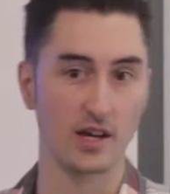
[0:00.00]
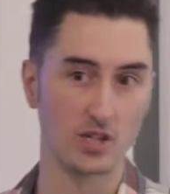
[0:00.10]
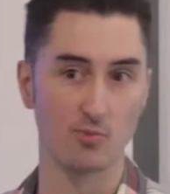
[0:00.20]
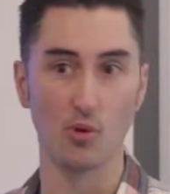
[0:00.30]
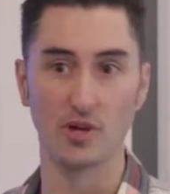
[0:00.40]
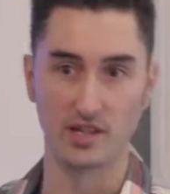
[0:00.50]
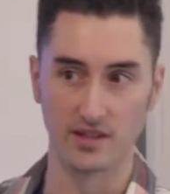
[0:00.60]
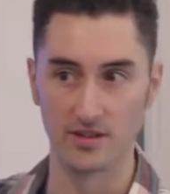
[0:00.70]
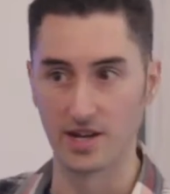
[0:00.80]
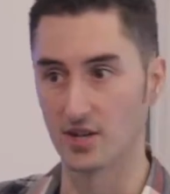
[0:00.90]
exploiting, and
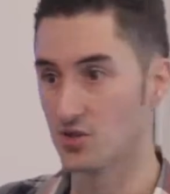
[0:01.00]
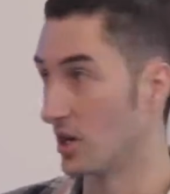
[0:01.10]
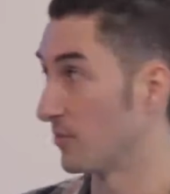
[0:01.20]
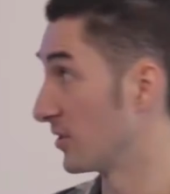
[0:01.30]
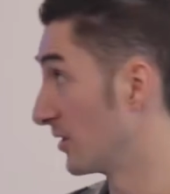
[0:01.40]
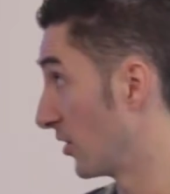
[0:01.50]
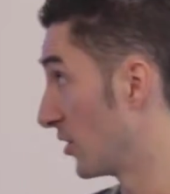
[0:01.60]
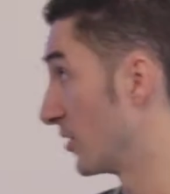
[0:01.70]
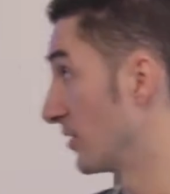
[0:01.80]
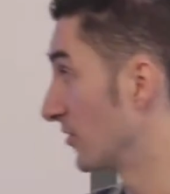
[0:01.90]
then the next chapter that
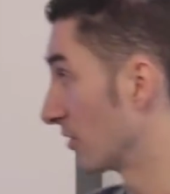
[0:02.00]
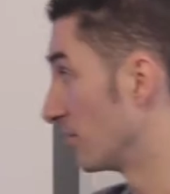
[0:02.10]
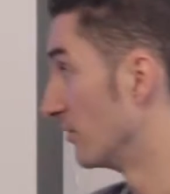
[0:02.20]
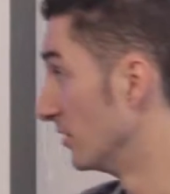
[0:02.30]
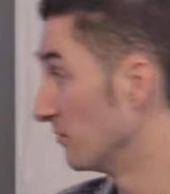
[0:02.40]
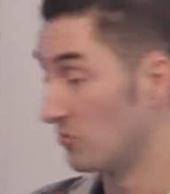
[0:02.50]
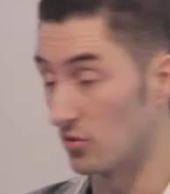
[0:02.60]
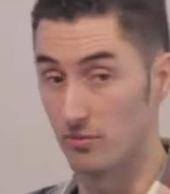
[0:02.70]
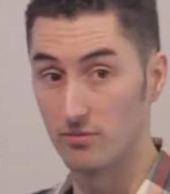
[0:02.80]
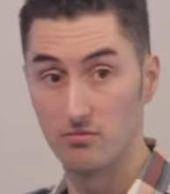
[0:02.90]
I wrote was on
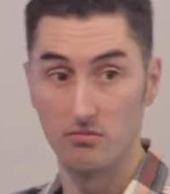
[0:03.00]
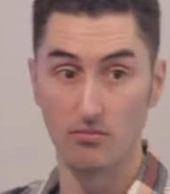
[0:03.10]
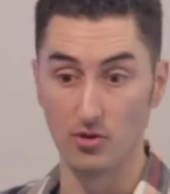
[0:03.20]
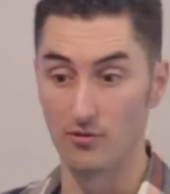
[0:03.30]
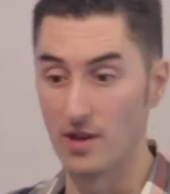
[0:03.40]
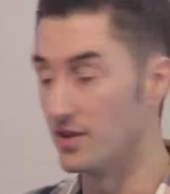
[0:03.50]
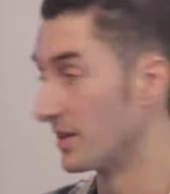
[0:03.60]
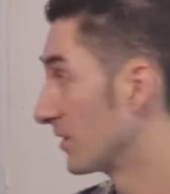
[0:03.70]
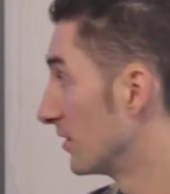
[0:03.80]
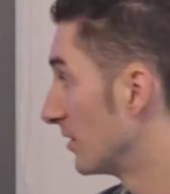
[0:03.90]
sort of defending.